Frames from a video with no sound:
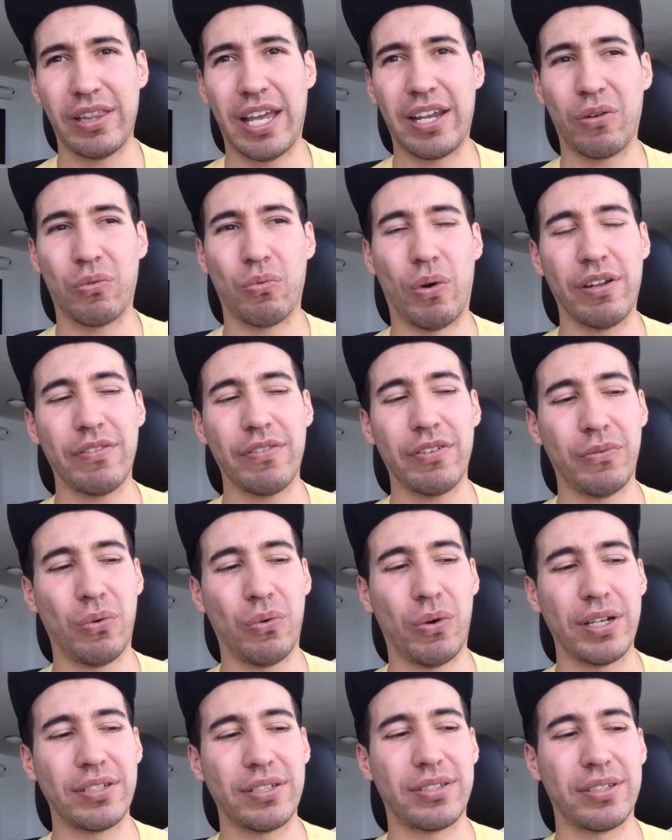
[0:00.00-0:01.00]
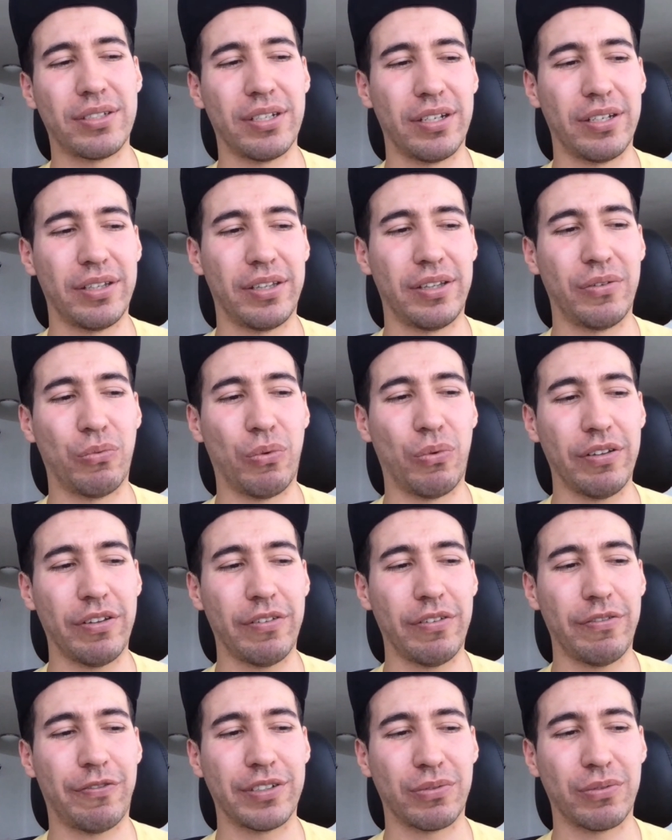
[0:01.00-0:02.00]
Like one of them was one
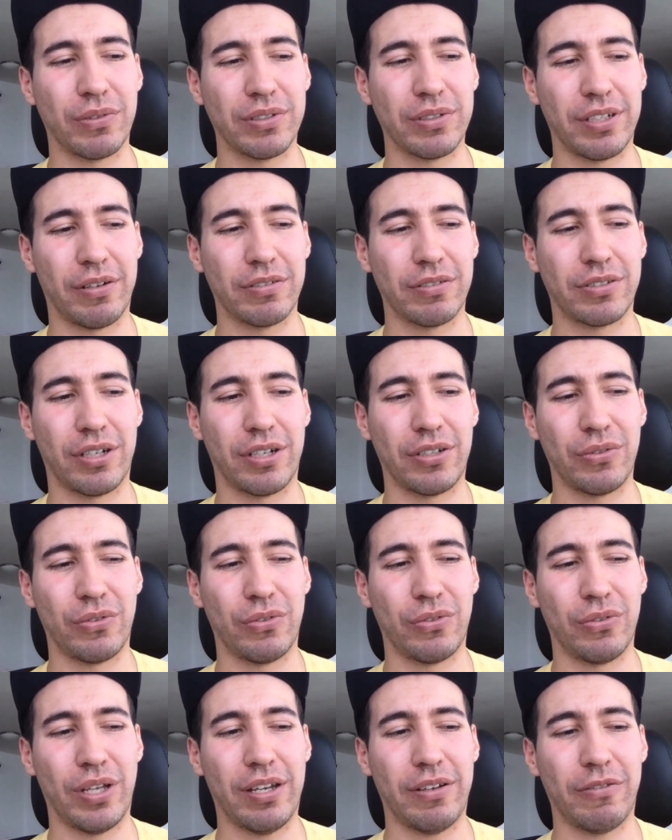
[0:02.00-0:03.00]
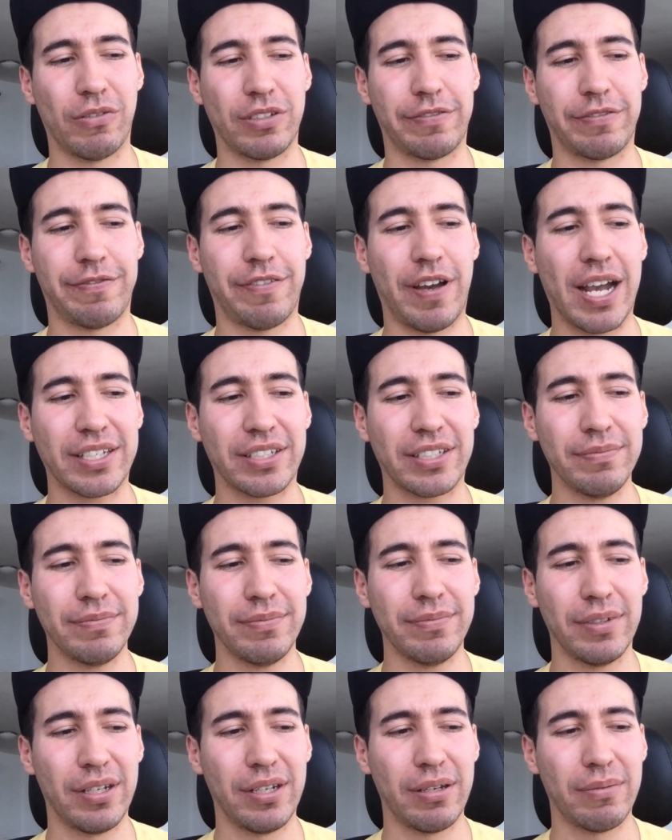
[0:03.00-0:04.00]
of the first ones that was trying to do that was
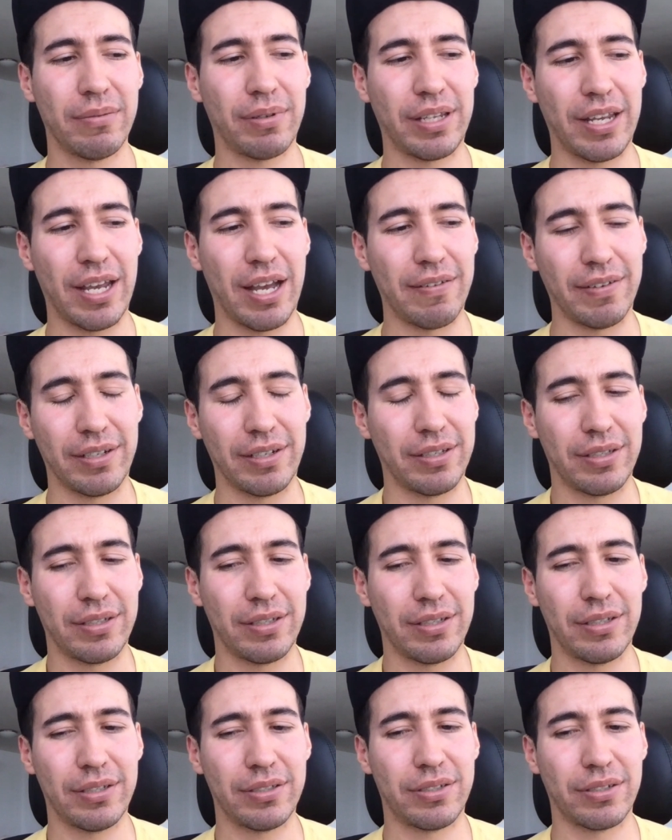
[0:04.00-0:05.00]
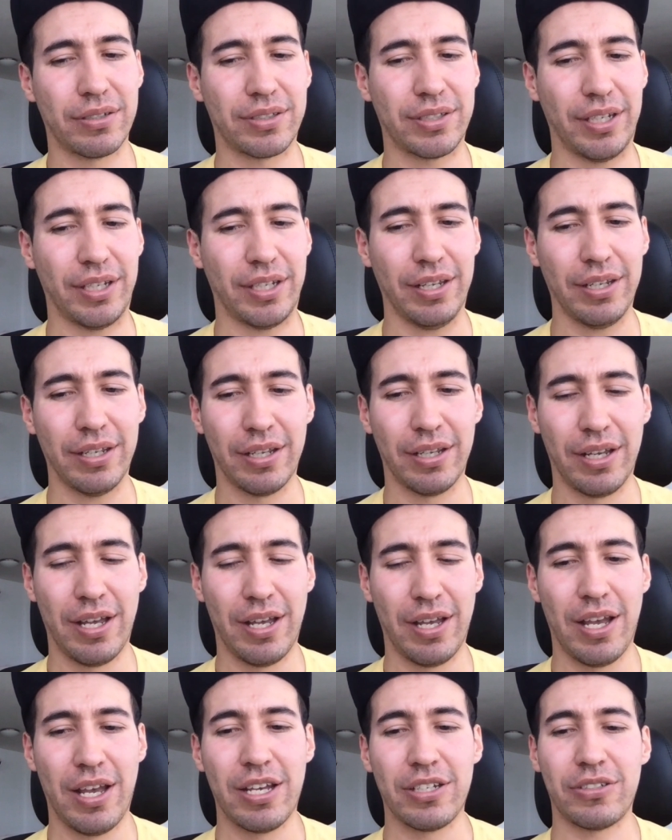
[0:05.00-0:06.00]
Factum, but they haven't succeeded.
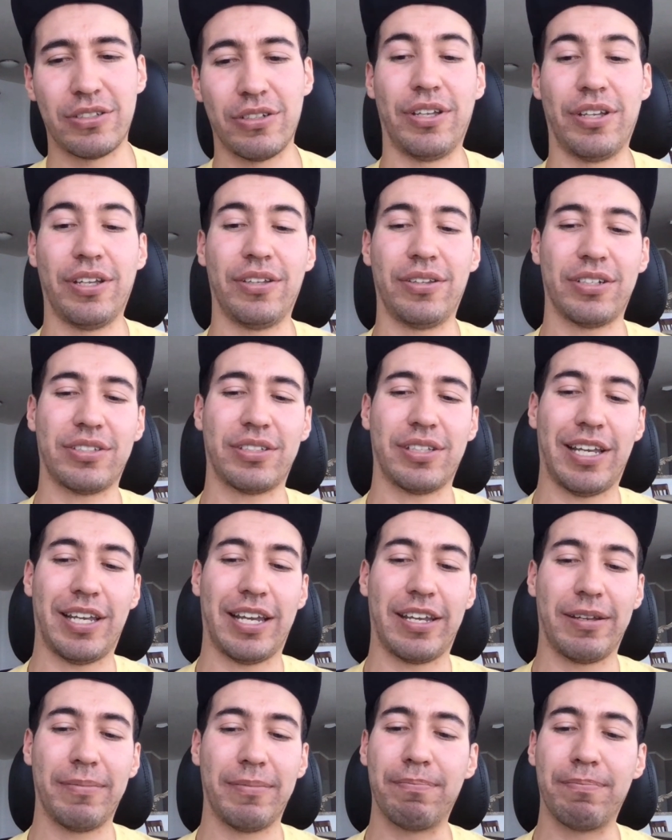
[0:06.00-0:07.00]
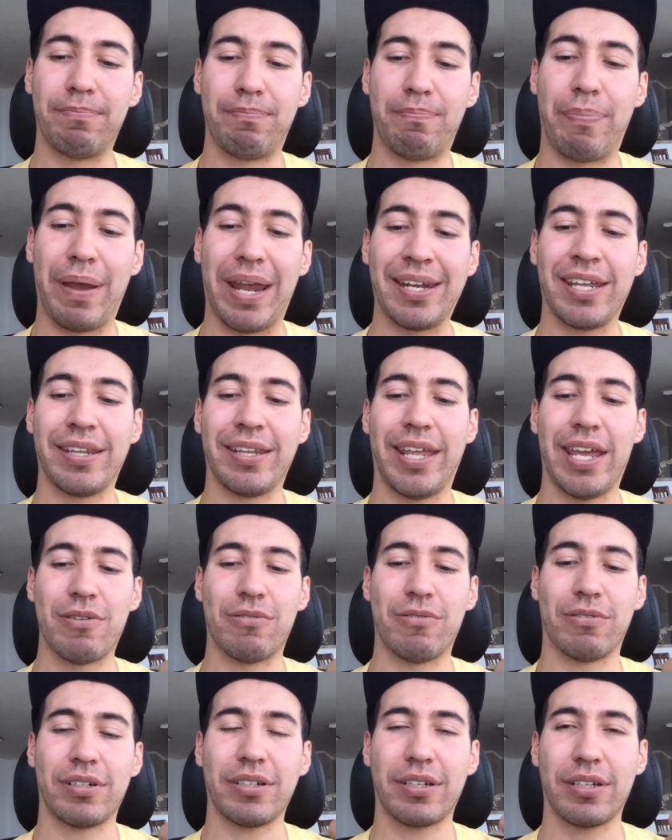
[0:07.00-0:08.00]
So then there's like Bain
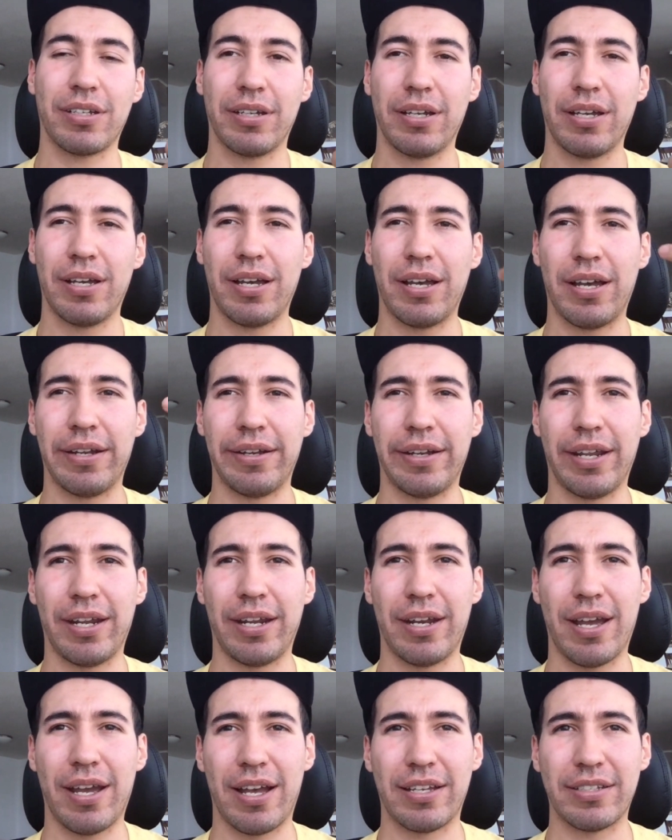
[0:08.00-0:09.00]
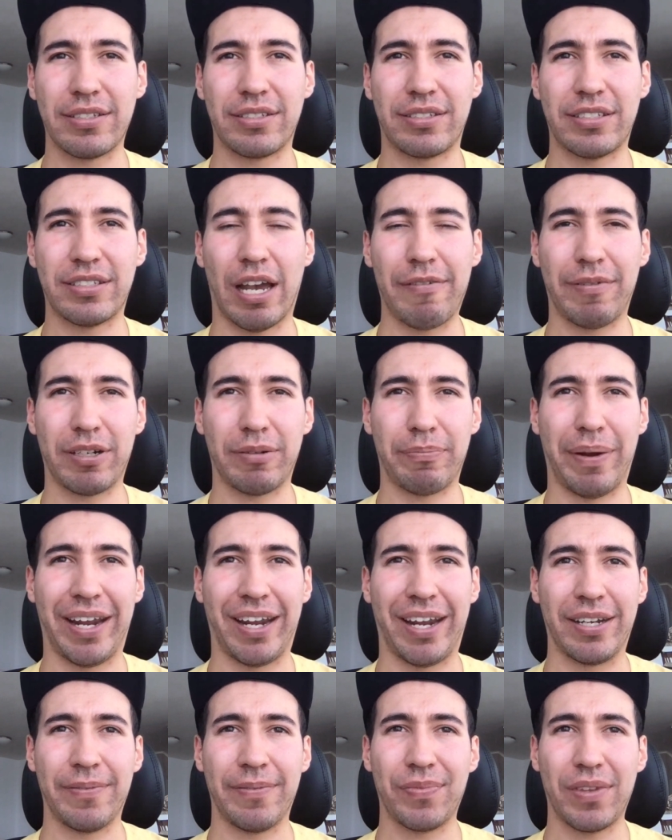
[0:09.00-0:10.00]
Network and then
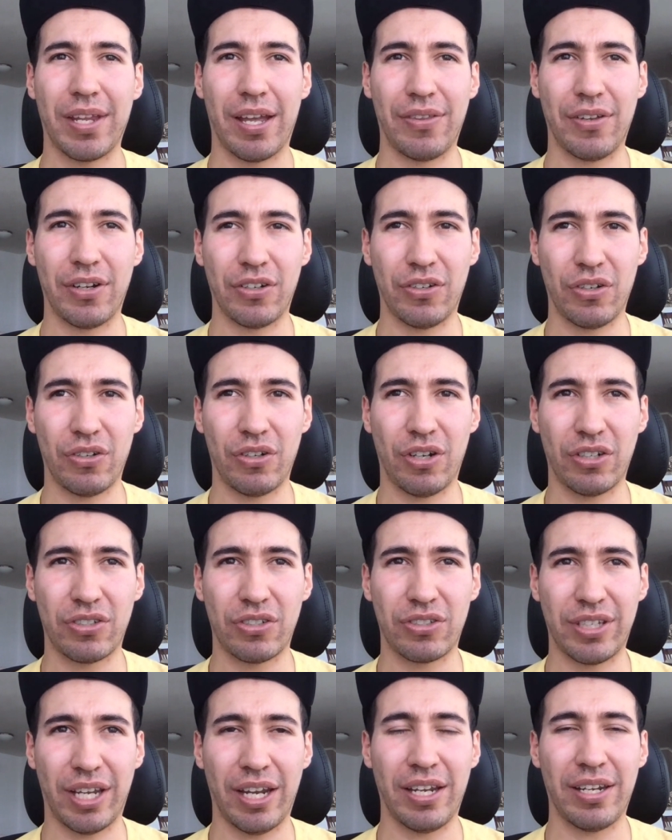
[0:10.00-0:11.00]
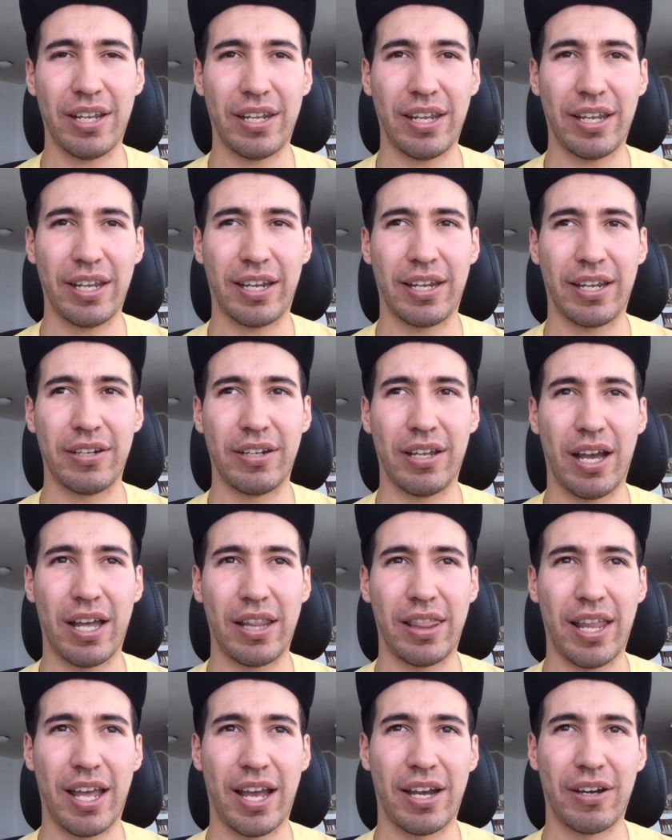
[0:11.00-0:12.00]
Cyberbain, and they're saying that they can
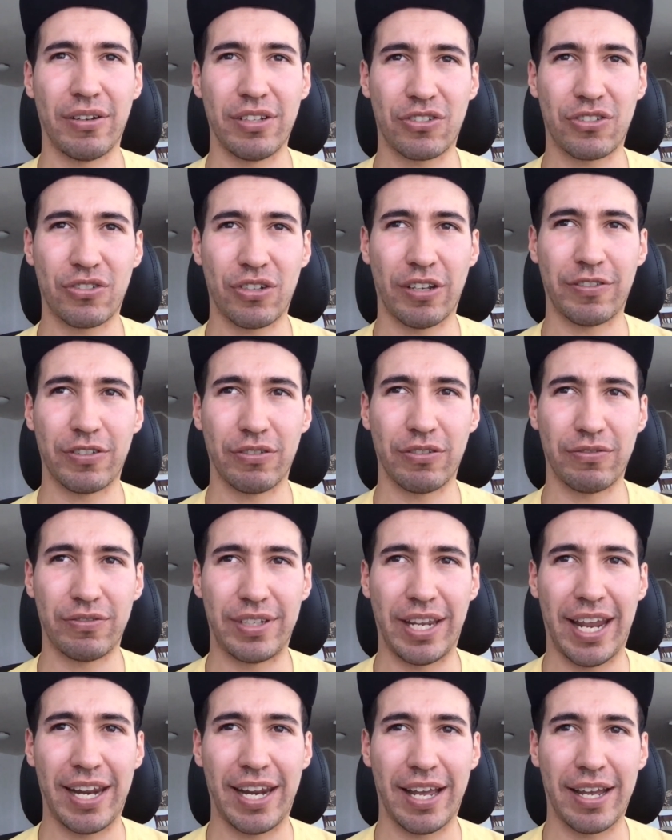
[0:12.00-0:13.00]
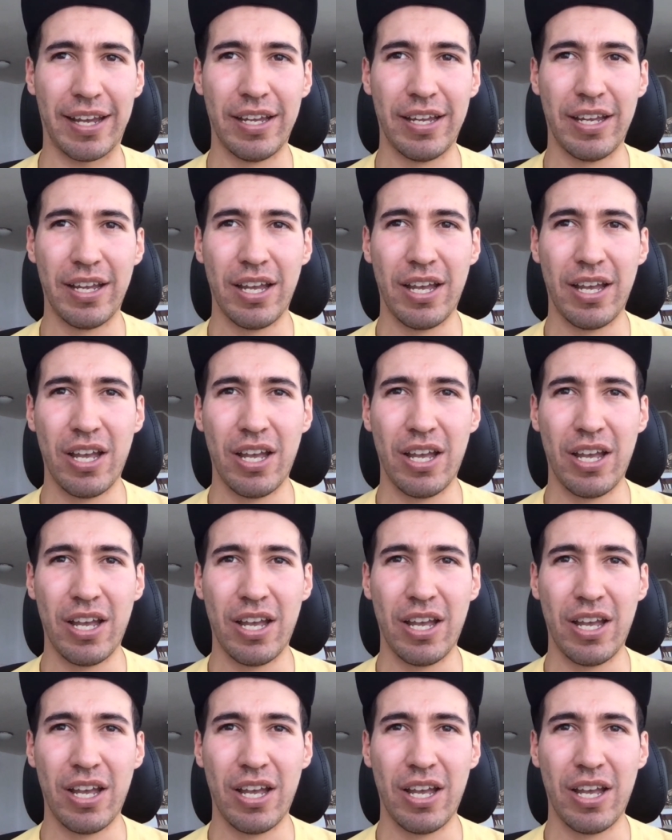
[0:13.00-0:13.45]
allow the transfer of data.